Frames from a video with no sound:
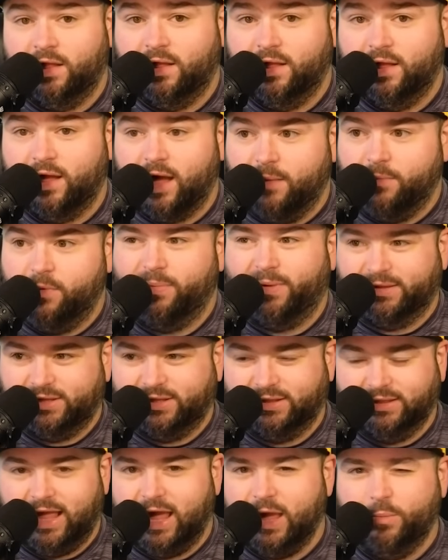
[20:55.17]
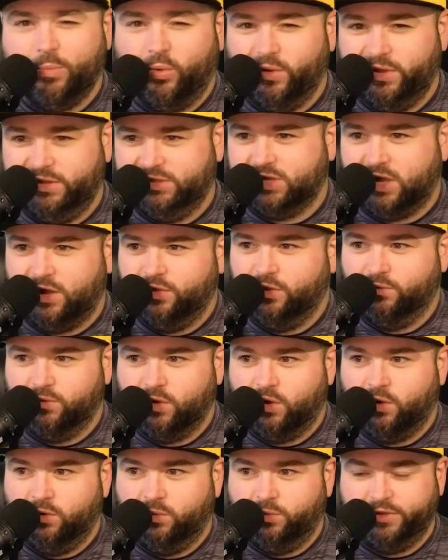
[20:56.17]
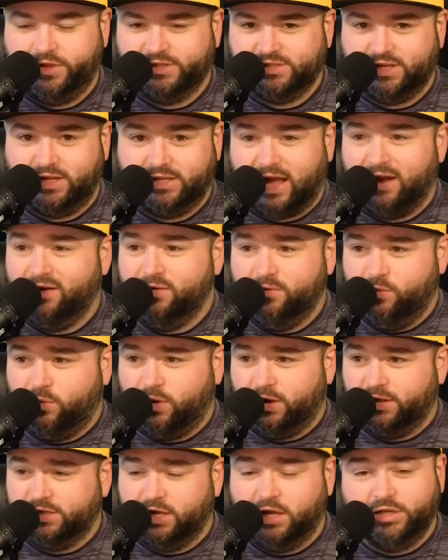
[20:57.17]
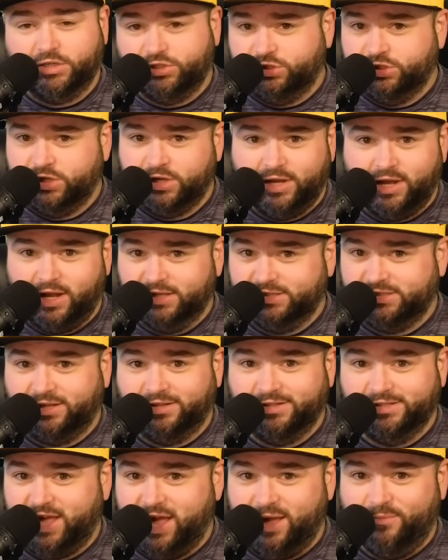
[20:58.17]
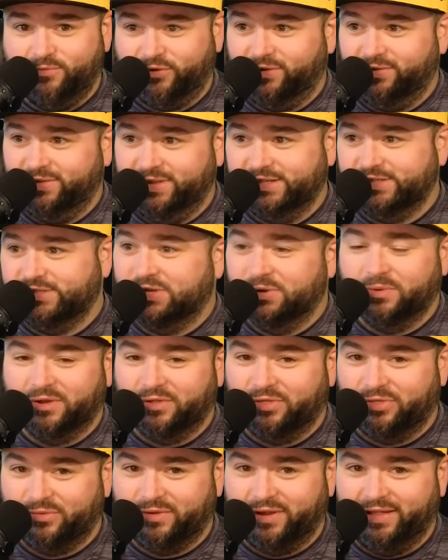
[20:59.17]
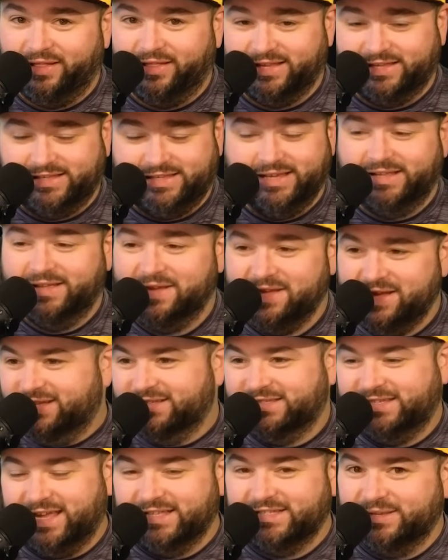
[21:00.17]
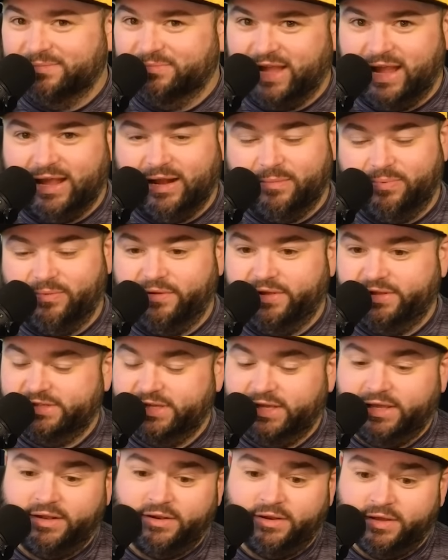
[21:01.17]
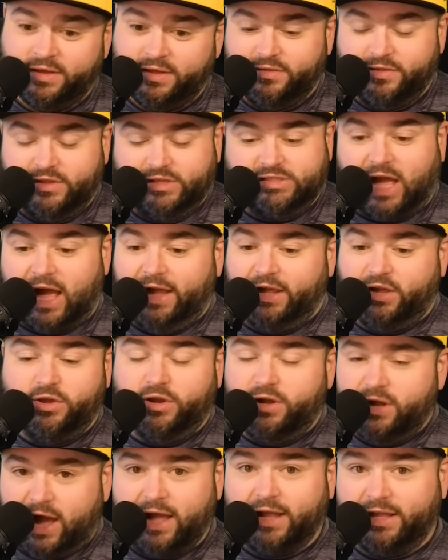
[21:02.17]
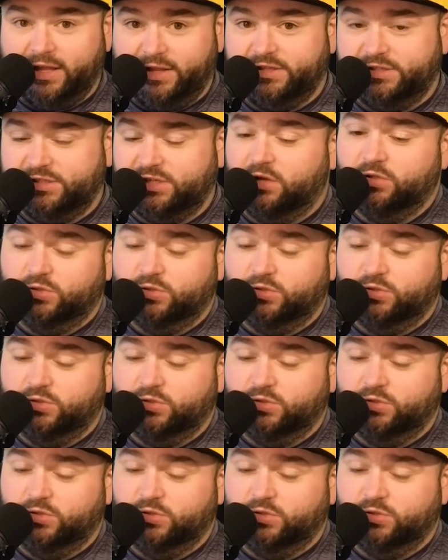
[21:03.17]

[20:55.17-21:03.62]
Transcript: I'm about to lay points on the road with the Suns. I don't even want to touch a Suns game for at least two or three. Let's get some data points in. I could not get the Suns